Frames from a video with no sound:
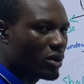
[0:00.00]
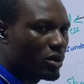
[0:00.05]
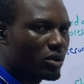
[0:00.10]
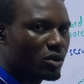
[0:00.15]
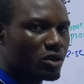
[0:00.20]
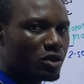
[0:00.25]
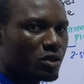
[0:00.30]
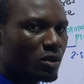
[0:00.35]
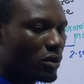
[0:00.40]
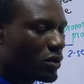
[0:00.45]

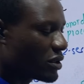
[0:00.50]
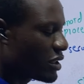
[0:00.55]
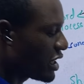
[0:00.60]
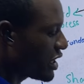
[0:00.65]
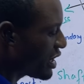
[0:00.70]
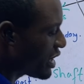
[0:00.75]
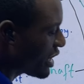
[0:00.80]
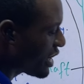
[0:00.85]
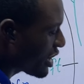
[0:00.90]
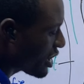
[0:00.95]
So
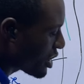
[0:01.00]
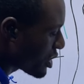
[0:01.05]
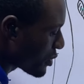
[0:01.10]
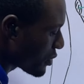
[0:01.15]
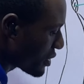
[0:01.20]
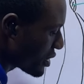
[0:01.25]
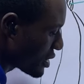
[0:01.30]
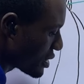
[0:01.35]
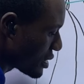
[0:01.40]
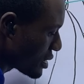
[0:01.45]
the
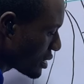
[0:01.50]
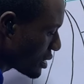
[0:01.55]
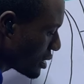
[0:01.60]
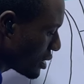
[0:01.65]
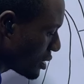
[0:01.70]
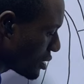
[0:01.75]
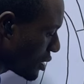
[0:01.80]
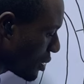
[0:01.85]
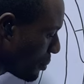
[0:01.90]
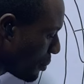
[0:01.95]
increase
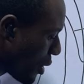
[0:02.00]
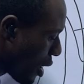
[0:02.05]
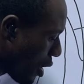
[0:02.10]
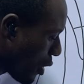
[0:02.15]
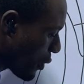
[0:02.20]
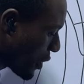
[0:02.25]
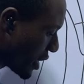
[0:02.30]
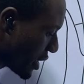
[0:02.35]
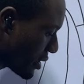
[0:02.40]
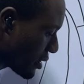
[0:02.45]
in the
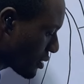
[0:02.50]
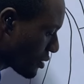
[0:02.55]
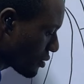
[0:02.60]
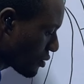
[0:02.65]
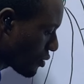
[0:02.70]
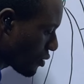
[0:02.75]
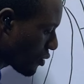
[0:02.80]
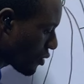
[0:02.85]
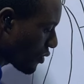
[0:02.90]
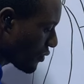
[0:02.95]
bowing
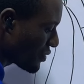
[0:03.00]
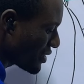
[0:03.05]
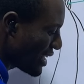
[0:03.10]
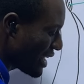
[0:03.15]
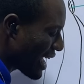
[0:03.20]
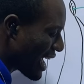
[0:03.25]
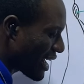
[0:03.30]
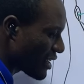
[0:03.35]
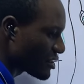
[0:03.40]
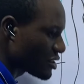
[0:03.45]
of
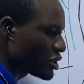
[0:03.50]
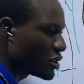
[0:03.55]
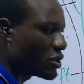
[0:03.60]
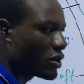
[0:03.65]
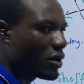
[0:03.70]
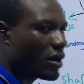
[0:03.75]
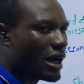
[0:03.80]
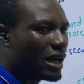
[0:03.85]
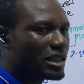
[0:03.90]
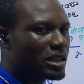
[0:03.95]
the
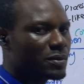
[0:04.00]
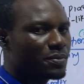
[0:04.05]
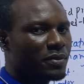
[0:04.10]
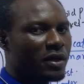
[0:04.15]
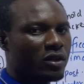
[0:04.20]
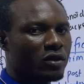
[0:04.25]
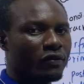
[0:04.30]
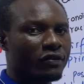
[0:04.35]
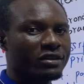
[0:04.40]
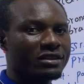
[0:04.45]
anterior
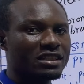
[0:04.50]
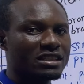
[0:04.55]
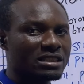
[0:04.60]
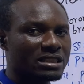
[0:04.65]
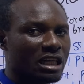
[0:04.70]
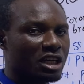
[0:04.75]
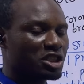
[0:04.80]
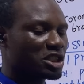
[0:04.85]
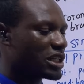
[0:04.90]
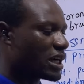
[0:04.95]
aspect of the
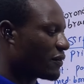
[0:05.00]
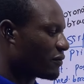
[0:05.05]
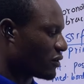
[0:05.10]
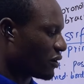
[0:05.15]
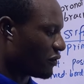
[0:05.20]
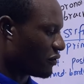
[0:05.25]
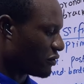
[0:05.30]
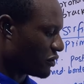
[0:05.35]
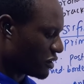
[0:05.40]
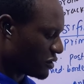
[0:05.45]
distal shaft
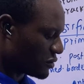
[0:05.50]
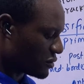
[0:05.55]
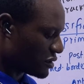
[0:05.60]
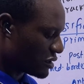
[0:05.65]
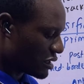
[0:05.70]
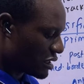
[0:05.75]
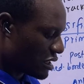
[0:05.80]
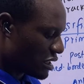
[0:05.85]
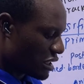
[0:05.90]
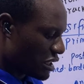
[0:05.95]
of radius
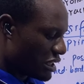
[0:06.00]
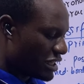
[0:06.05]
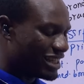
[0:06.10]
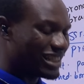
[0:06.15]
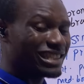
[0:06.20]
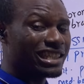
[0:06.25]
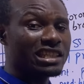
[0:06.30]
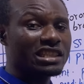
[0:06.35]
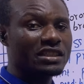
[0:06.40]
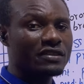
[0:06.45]

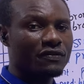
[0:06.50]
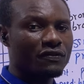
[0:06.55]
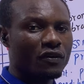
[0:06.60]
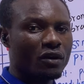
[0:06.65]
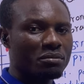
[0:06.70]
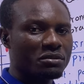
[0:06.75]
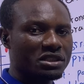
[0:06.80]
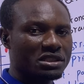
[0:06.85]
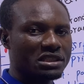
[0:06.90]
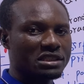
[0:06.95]
is a
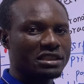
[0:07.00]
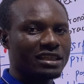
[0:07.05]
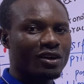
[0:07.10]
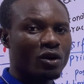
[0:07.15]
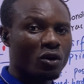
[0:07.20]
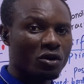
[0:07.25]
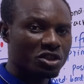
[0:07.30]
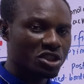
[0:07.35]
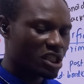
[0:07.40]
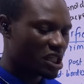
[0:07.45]
deformity, is a
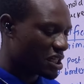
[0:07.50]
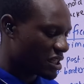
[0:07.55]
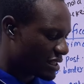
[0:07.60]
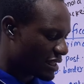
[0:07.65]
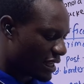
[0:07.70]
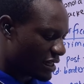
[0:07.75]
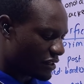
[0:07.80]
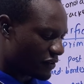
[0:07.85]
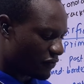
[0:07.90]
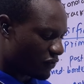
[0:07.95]

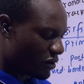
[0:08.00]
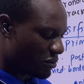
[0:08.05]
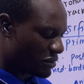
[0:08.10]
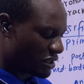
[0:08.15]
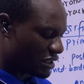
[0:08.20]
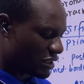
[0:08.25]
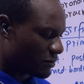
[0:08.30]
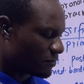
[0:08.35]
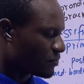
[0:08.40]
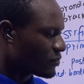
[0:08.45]
congenital
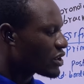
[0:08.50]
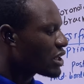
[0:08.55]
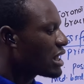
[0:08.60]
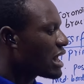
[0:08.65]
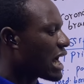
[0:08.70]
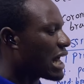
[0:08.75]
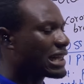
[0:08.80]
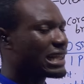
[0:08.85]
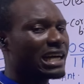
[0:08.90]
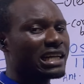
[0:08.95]
deformity.
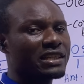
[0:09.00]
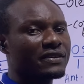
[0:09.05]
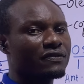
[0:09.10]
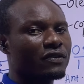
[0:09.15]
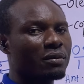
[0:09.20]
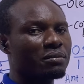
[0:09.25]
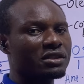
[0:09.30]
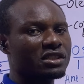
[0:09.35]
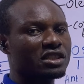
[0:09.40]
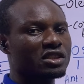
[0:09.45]
And that
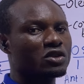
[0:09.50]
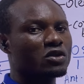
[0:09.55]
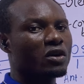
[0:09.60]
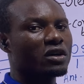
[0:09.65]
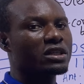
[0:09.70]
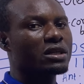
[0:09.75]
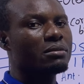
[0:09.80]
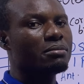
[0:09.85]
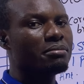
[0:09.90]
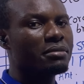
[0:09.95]
deformity is
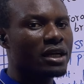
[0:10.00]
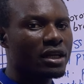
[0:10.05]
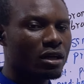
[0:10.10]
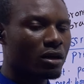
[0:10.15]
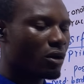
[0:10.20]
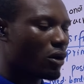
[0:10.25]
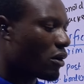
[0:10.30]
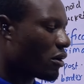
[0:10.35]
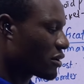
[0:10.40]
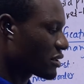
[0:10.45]
called the
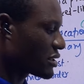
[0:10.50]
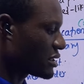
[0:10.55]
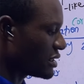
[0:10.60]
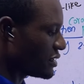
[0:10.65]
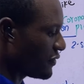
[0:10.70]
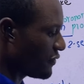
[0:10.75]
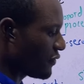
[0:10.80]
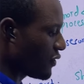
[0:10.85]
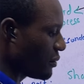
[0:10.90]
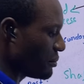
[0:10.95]
mid-lungs
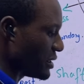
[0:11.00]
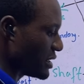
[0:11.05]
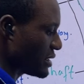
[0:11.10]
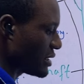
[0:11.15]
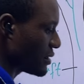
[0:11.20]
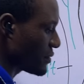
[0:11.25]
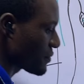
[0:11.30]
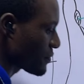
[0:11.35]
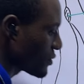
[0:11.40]
deformity.